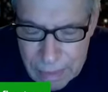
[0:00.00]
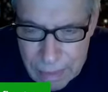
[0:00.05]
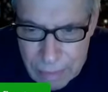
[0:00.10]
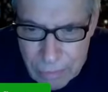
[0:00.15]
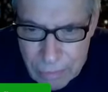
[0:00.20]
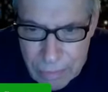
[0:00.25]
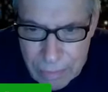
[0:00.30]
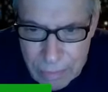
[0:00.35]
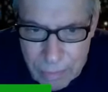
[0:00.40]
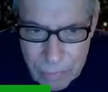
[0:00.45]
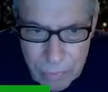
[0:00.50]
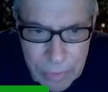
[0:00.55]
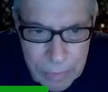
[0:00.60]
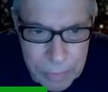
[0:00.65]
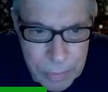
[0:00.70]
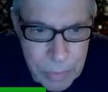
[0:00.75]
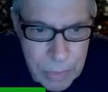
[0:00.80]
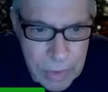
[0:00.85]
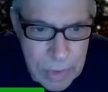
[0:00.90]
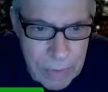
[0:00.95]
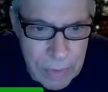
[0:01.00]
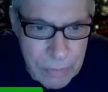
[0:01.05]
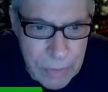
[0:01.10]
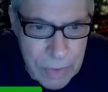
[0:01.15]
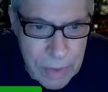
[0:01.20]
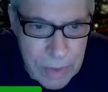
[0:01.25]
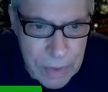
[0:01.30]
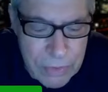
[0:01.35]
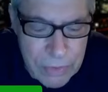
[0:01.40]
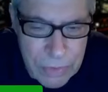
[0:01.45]
Grim Reaper never
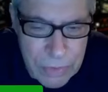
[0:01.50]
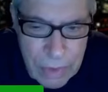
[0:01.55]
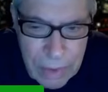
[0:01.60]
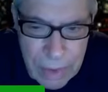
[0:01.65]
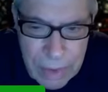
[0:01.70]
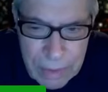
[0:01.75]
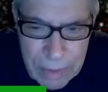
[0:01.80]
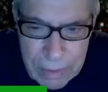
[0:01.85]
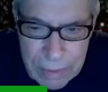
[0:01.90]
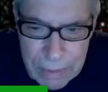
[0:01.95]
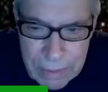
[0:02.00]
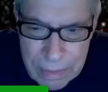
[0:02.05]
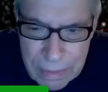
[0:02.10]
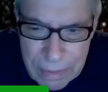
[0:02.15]
gets tired,